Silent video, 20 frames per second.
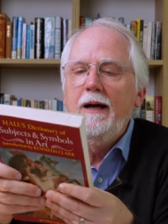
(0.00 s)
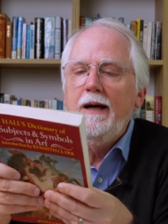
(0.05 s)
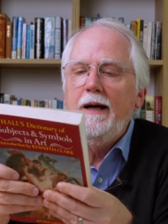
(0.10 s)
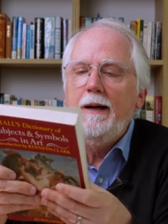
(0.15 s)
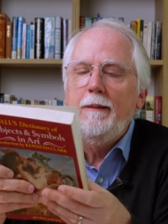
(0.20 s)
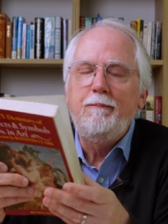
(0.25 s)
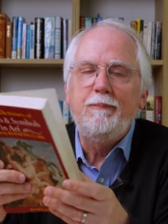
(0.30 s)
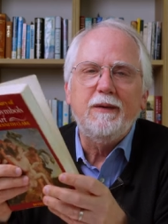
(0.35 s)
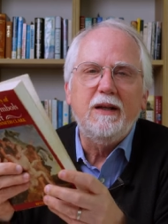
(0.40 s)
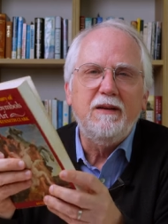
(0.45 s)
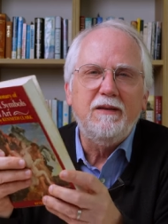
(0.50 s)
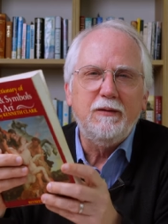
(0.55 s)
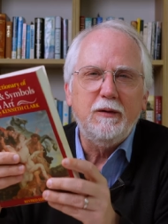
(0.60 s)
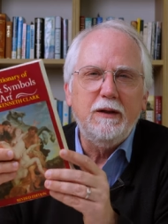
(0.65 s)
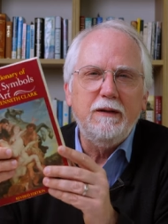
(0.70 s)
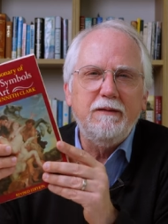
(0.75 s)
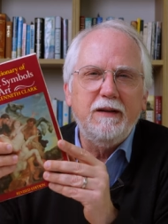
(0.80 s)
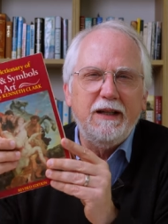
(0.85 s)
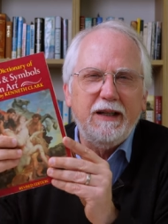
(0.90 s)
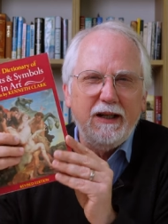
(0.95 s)
Um, it's sort
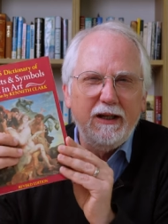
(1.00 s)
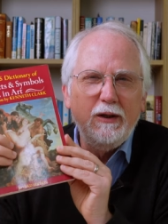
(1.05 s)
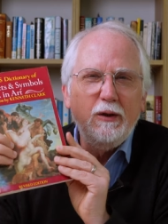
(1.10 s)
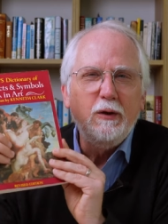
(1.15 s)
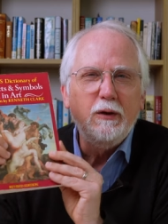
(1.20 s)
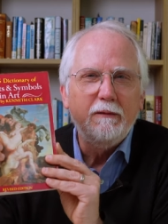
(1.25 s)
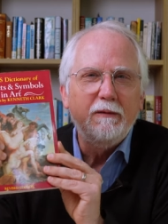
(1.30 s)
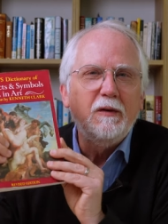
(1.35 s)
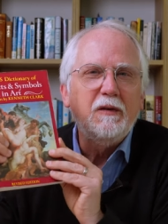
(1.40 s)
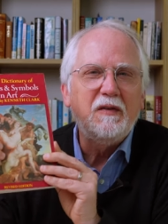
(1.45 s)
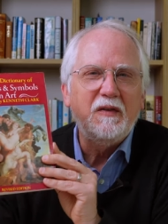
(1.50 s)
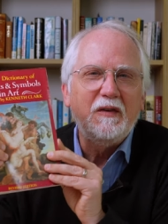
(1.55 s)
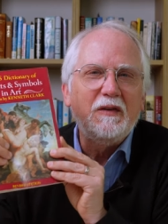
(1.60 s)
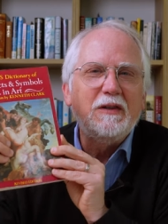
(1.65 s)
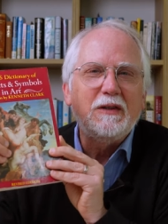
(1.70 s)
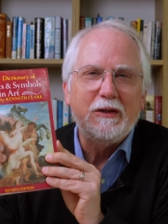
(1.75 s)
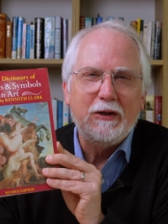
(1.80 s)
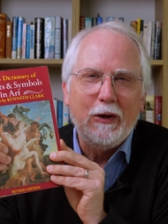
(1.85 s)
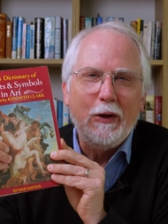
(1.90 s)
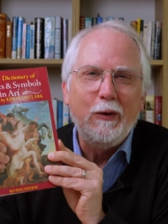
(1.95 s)
of like a universal
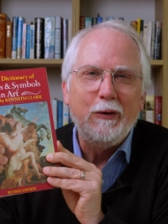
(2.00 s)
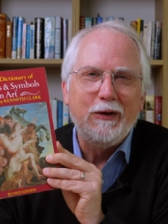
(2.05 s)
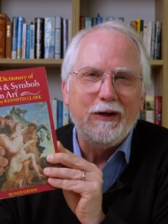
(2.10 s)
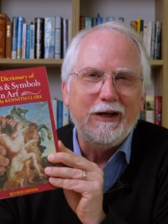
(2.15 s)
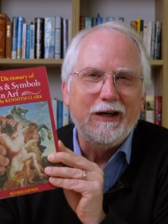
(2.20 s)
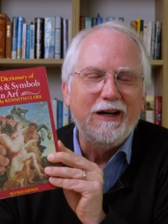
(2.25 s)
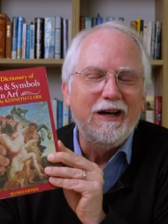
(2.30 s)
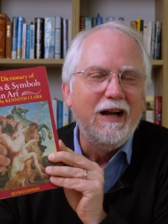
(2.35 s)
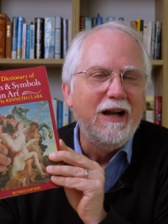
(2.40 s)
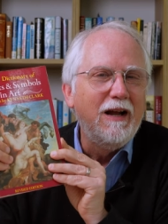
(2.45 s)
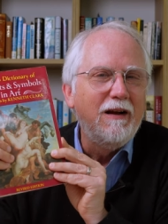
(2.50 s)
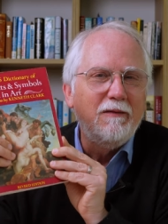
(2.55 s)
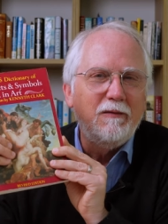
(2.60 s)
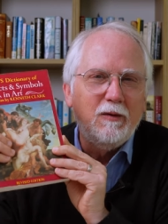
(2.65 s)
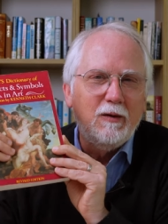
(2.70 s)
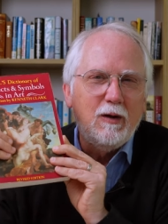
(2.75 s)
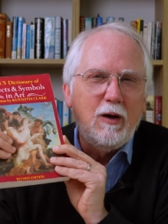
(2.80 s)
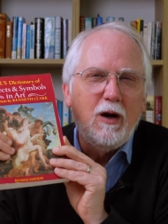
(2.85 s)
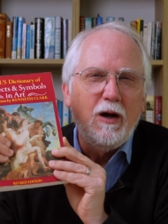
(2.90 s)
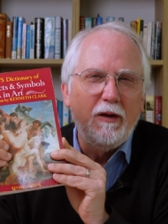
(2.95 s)
decoder
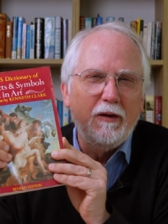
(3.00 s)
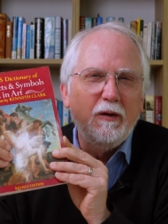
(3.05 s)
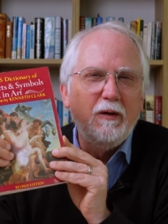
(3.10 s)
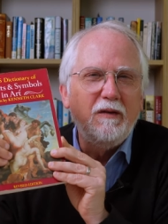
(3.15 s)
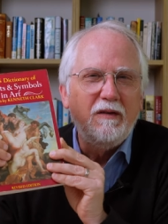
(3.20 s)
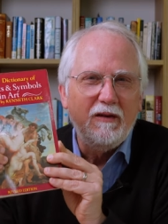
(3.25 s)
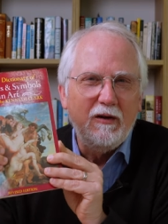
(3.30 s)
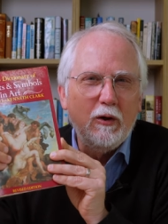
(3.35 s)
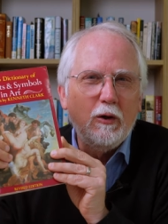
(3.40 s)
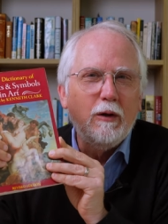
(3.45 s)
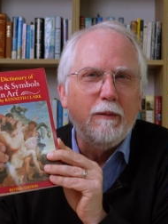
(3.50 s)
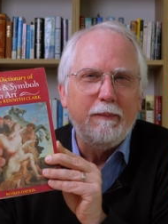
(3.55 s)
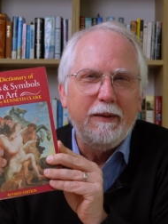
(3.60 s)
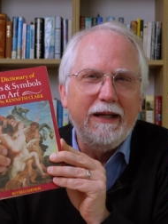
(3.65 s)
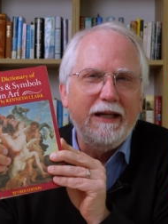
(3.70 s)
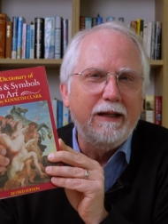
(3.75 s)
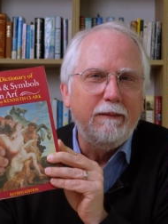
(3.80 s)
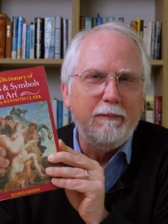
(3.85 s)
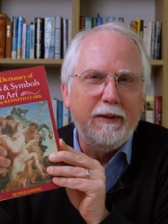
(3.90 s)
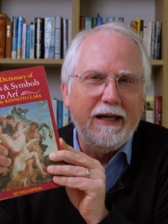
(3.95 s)
for all those
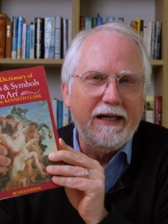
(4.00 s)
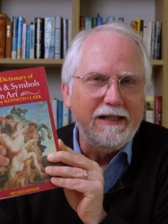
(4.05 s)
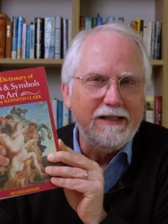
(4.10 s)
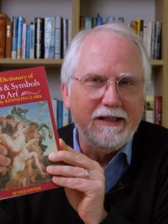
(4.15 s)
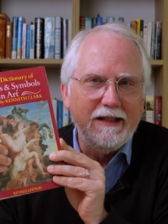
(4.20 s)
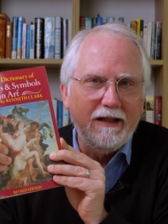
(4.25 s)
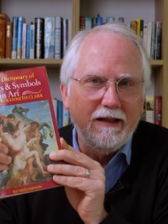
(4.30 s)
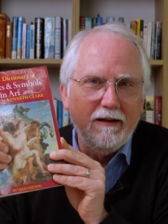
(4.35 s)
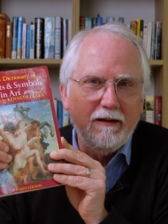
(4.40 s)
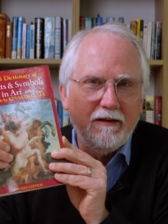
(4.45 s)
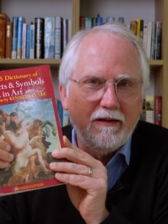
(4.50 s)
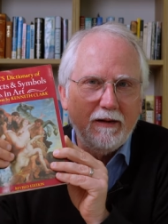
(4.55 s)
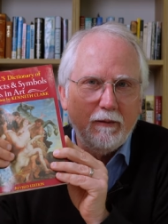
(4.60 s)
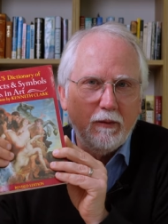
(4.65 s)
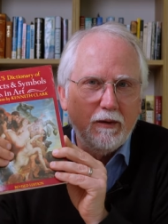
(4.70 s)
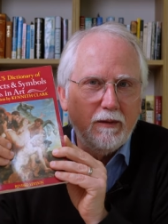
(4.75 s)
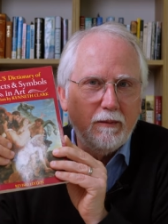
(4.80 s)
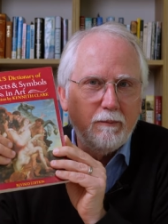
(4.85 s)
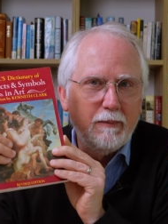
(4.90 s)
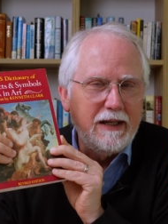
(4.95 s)
European paintings that
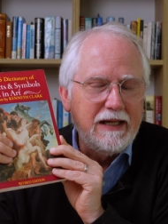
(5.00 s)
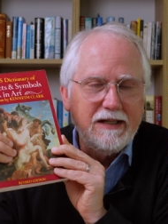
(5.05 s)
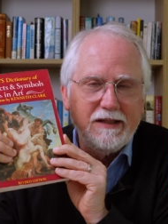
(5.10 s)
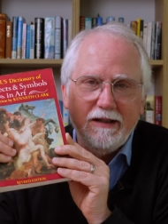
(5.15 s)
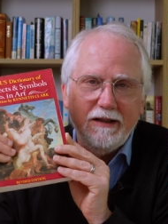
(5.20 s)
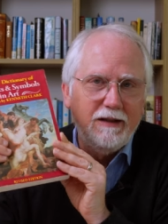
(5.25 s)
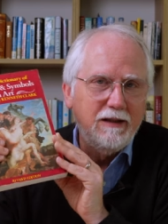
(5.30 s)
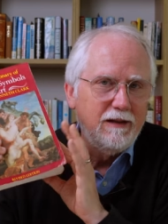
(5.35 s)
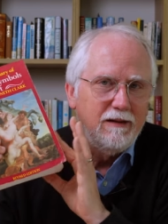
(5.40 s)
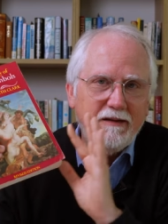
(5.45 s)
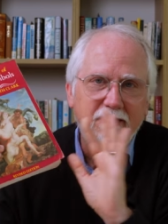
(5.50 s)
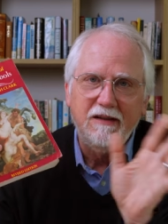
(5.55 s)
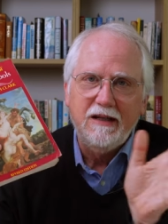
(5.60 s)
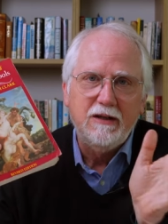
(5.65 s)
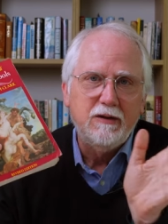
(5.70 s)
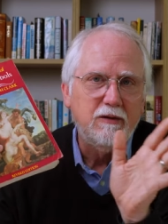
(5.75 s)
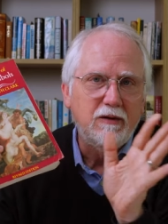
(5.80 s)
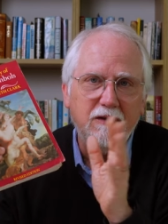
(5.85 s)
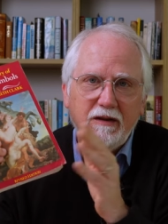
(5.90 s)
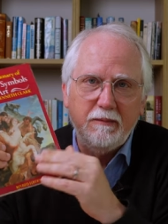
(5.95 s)
were painted in
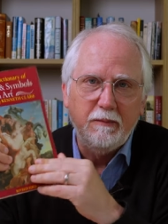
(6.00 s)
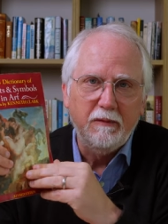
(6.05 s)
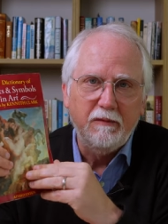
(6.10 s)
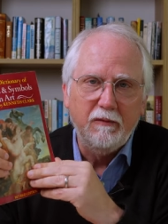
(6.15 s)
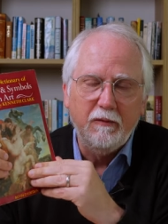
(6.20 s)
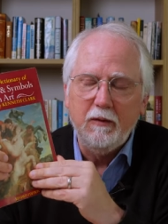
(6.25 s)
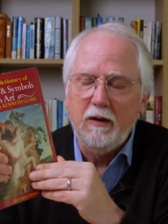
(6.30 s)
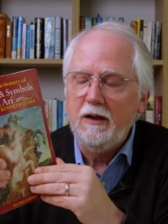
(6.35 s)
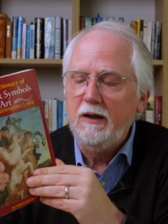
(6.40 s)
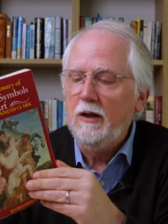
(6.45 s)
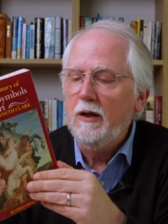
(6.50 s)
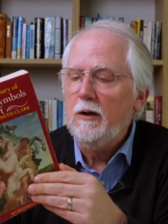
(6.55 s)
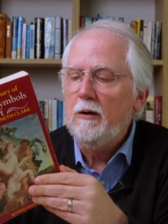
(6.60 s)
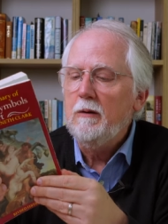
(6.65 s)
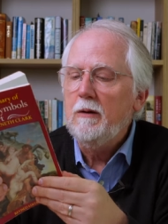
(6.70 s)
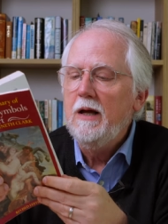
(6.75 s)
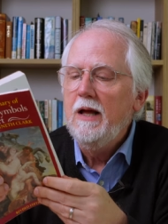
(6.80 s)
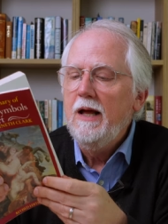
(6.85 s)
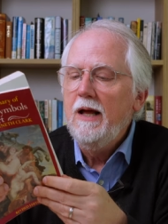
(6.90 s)
centuries before, ago.